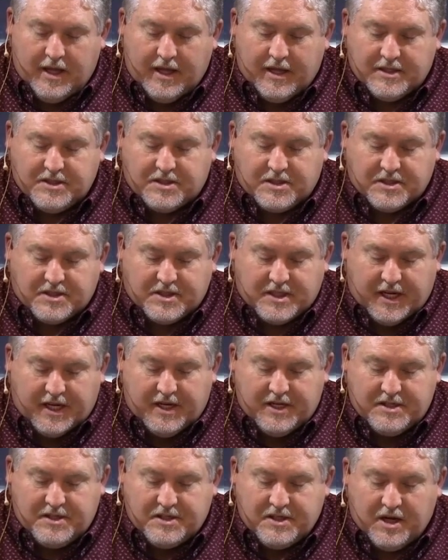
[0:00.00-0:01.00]
is to
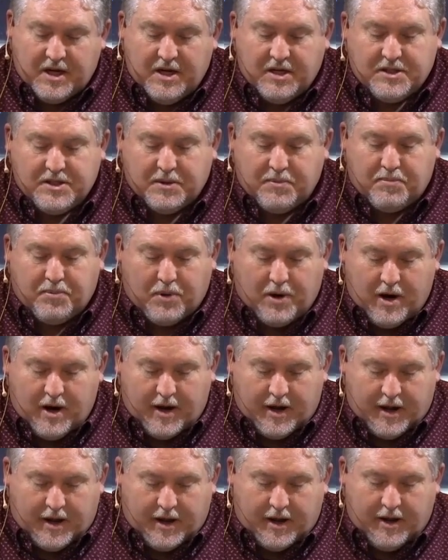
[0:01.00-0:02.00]
cease to
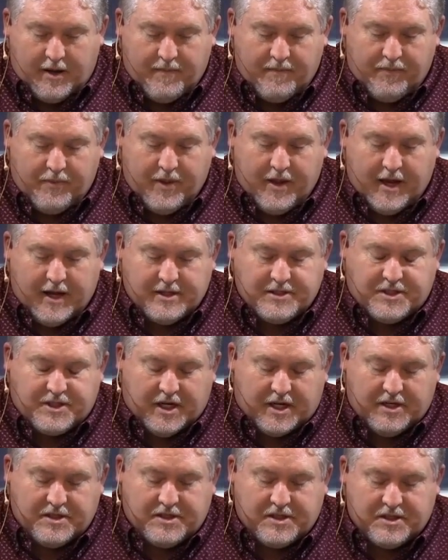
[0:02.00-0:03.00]
pray as
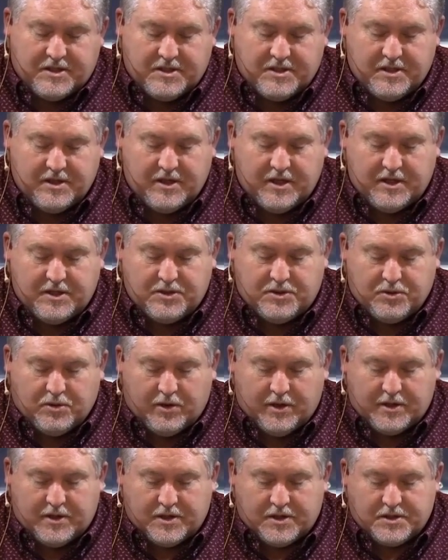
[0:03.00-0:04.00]
Jesus
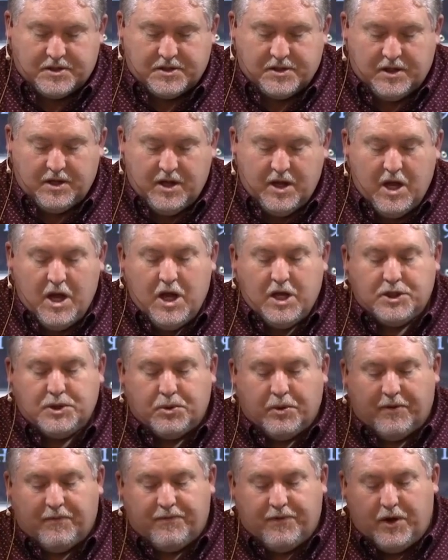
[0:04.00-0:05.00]
enjoined us.
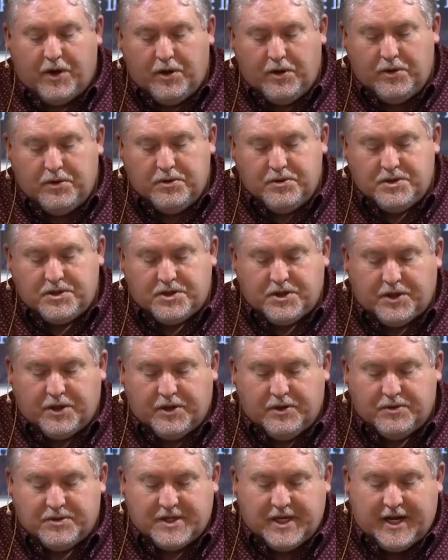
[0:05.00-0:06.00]
To refuse to
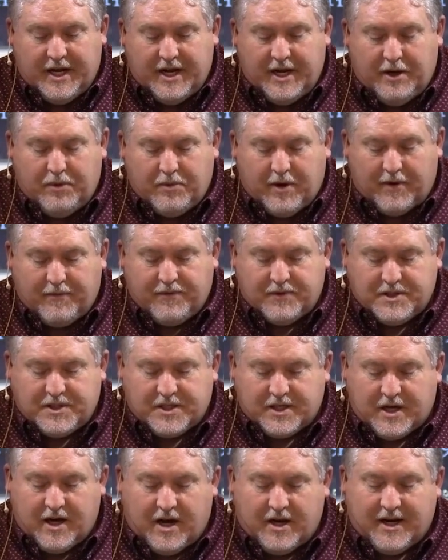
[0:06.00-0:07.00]
use any reference
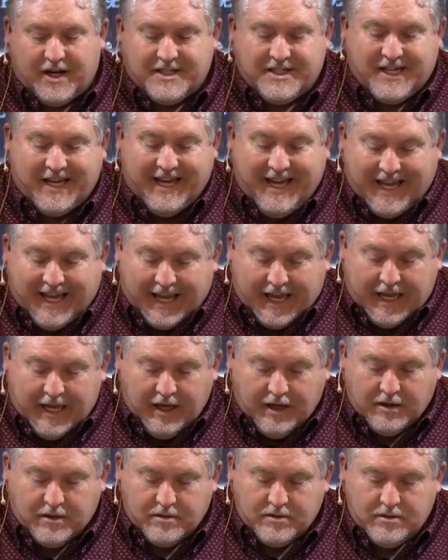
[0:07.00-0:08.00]
to God as He
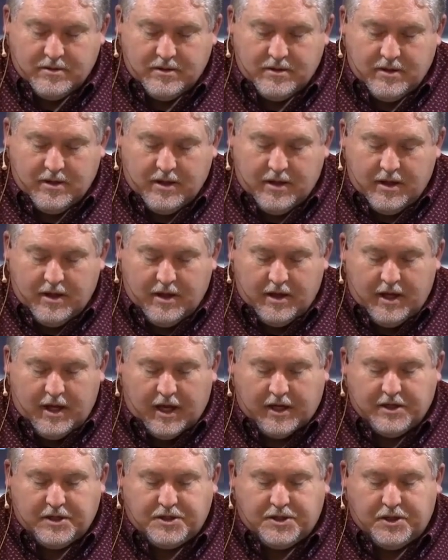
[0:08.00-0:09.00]

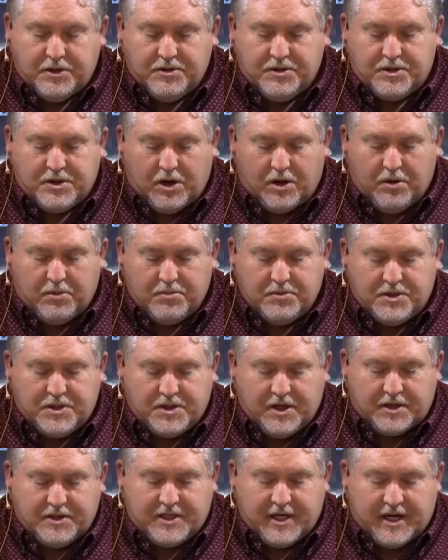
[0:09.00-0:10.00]
and to choose terms
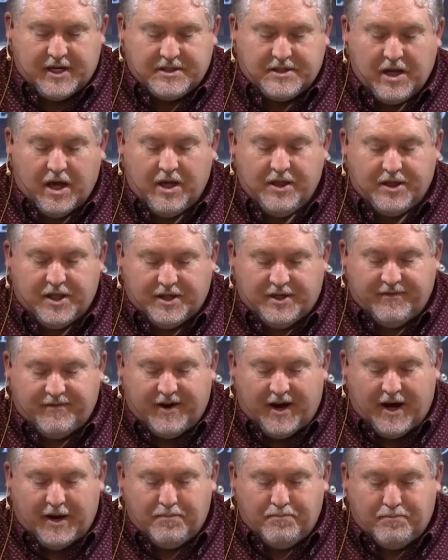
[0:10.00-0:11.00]
such as the
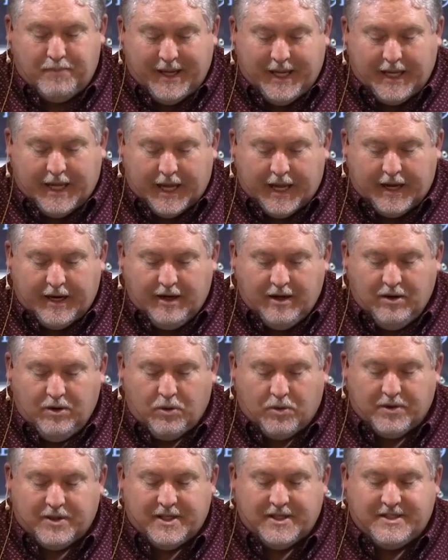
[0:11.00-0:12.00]
divine being
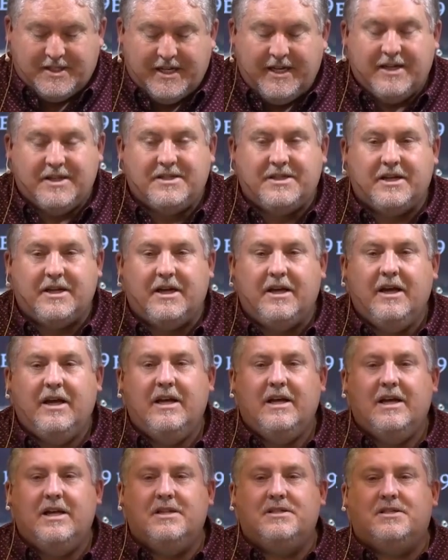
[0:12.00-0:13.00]
or the deity
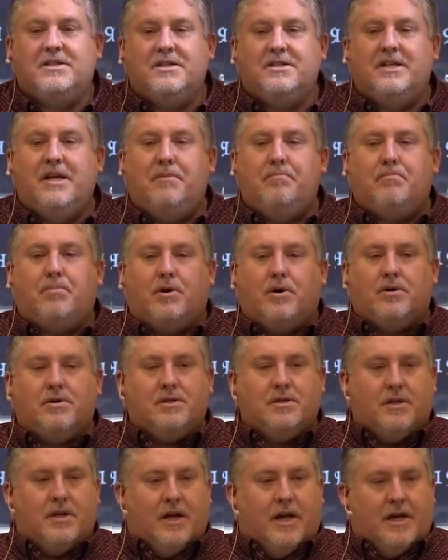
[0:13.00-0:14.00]
is to
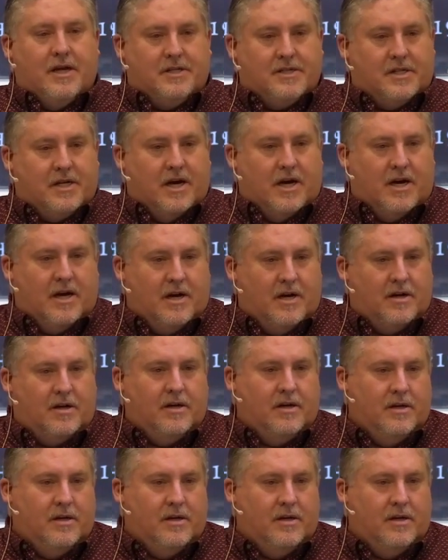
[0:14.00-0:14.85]
depersonalize God.